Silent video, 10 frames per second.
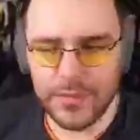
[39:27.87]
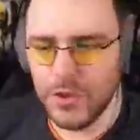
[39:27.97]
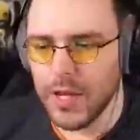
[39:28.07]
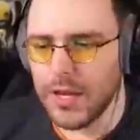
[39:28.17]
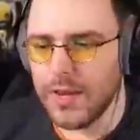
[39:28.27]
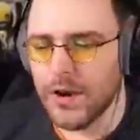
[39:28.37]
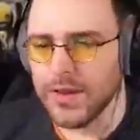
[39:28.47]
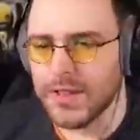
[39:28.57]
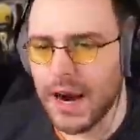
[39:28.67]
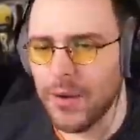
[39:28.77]
You get in there and
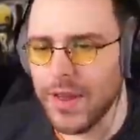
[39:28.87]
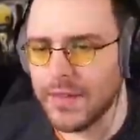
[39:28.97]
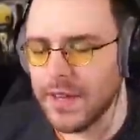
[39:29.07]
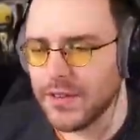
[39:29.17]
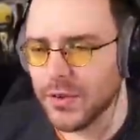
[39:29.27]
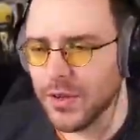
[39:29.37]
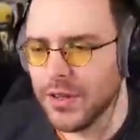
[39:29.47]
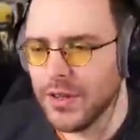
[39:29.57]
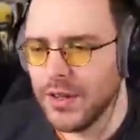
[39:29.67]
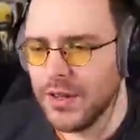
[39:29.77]
sour that diesel.
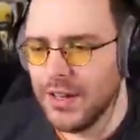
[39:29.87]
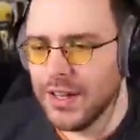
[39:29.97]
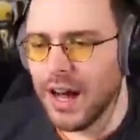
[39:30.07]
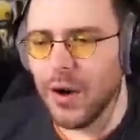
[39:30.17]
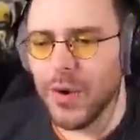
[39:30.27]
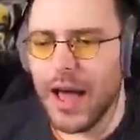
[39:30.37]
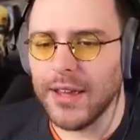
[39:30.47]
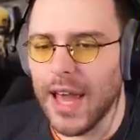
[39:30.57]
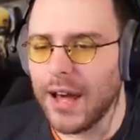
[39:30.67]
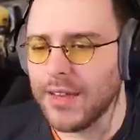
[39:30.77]
Oh, well,
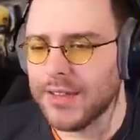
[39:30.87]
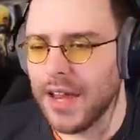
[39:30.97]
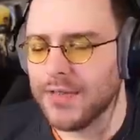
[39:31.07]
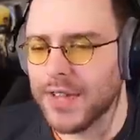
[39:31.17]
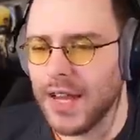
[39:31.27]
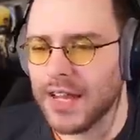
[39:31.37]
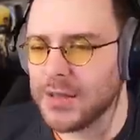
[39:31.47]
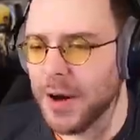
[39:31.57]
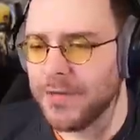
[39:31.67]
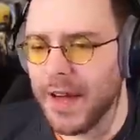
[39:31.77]
yeah. Instead of saying it's
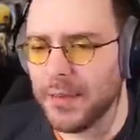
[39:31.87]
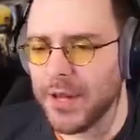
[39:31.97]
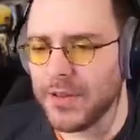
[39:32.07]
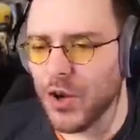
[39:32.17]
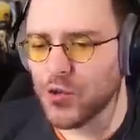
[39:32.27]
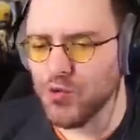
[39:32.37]
about family, he says,